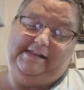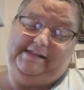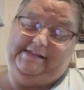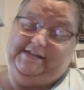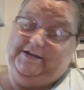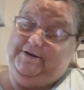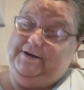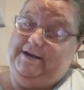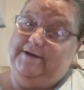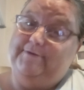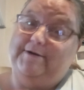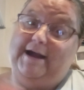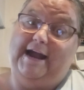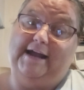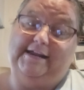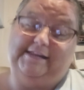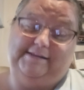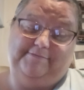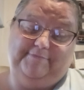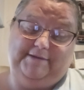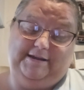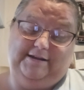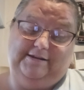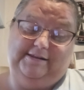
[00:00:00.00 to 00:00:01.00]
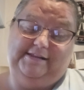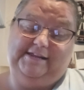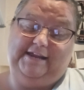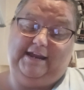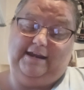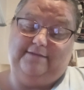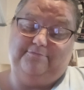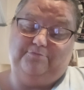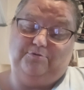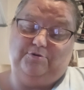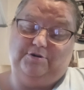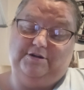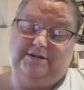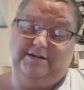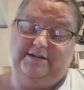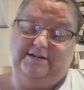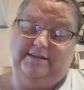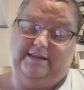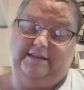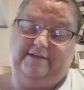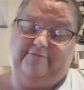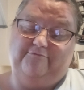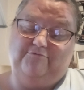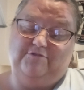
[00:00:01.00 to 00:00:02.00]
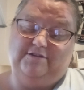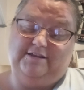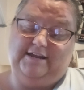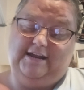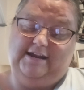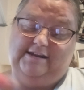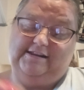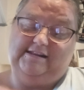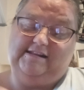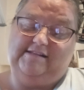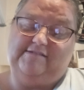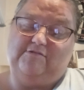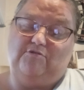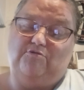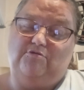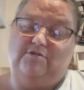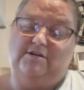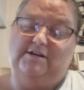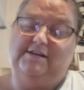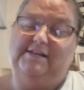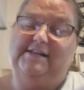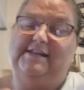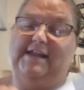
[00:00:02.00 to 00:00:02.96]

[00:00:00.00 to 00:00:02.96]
soy wax melts, hand poured in Leavenworth, Kansas core,